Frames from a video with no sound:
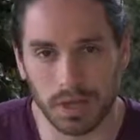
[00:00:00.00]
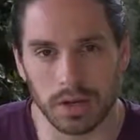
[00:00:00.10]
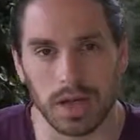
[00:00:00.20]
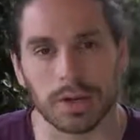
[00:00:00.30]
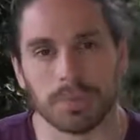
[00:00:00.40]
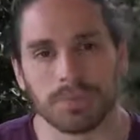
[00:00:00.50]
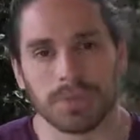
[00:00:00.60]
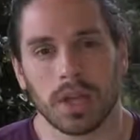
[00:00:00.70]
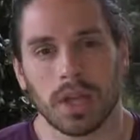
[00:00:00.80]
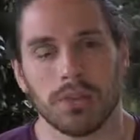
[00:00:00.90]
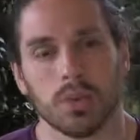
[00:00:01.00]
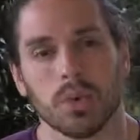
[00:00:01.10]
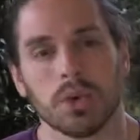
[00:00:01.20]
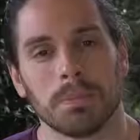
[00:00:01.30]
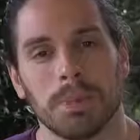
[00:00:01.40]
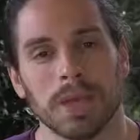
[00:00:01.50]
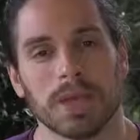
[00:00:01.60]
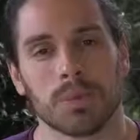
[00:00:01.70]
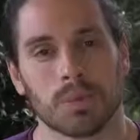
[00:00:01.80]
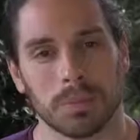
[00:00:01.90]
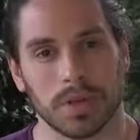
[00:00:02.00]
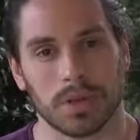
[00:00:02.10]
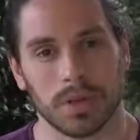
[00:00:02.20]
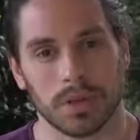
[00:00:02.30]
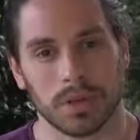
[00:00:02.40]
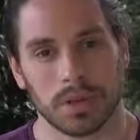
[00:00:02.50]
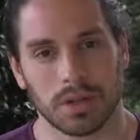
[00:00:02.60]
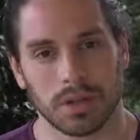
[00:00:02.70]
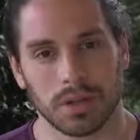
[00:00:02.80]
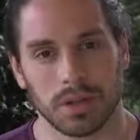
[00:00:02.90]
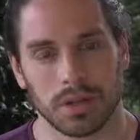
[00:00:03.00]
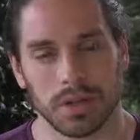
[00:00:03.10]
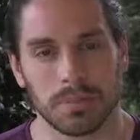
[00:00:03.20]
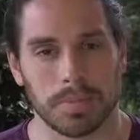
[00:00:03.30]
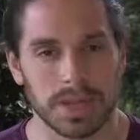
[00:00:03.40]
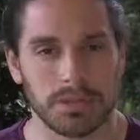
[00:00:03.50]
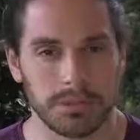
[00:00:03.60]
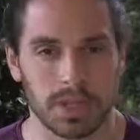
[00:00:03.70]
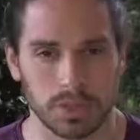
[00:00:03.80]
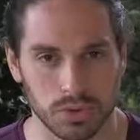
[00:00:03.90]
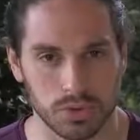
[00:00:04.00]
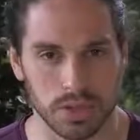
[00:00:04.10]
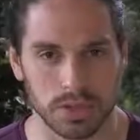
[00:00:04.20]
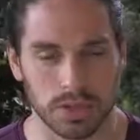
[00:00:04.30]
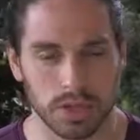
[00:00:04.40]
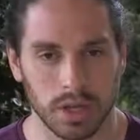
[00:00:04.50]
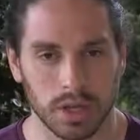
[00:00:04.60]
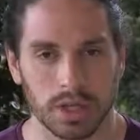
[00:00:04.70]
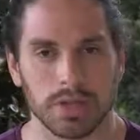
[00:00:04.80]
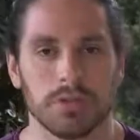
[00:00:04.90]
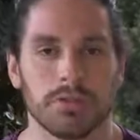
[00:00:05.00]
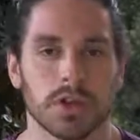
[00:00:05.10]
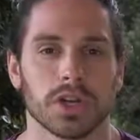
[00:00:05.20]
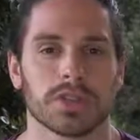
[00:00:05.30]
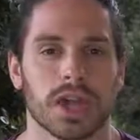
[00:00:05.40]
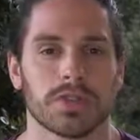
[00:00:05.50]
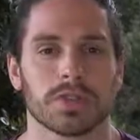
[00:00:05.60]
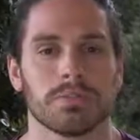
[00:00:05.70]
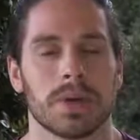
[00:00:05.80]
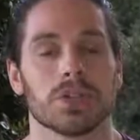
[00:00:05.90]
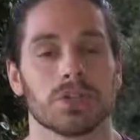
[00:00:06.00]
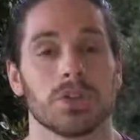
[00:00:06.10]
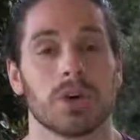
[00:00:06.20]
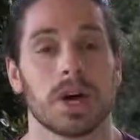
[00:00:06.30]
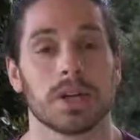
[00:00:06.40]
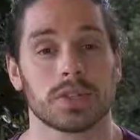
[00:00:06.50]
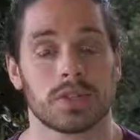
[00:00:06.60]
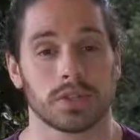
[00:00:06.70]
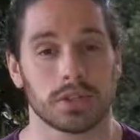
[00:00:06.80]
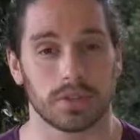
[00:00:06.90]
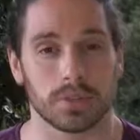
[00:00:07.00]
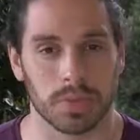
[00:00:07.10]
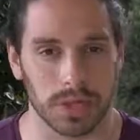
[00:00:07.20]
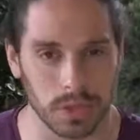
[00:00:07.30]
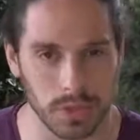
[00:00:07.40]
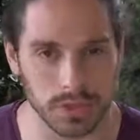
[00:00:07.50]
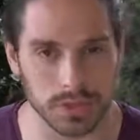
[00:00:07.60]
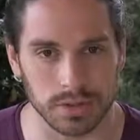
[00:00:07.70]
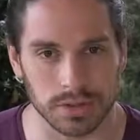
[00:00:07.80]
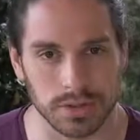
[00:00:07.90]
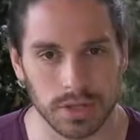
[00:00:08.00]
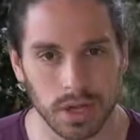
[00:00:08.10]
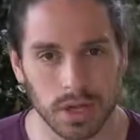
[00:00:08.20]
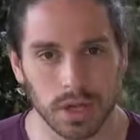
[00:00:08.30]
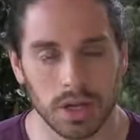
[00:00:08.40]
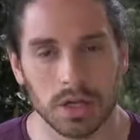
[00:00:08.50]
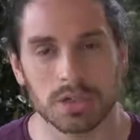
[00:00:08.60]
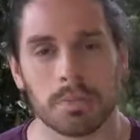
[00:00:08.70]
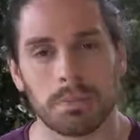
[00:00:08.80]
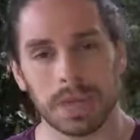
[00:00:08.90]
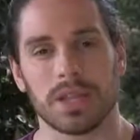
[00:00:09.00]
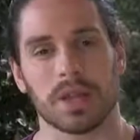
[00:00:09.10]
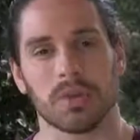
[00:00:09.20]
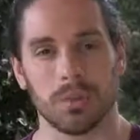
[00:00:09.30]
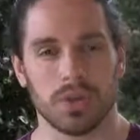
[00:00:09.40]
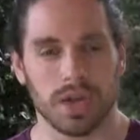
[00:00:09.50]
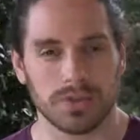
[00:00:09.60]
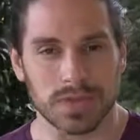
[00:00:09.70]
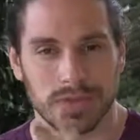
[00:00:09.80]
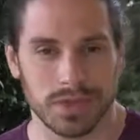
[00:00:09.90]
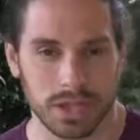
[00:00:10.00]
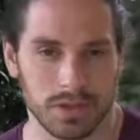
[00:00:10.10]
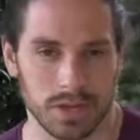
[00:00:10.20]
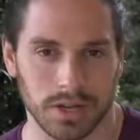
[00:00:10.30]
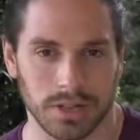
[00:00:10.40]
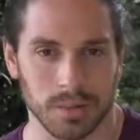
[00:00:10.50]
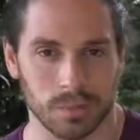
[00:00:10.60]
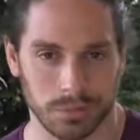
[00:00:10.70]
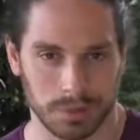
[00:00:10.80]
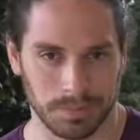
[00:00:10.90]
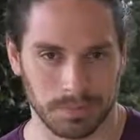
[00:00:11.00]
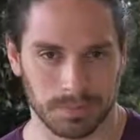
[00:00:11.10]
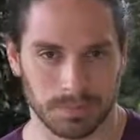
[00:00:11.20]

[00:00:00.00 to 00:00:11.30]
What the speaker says: Now, if you want to be that woman that men fear losing, then you first have to make sure you're asking yourself the right questions. To be that woman, you have to think like that woman.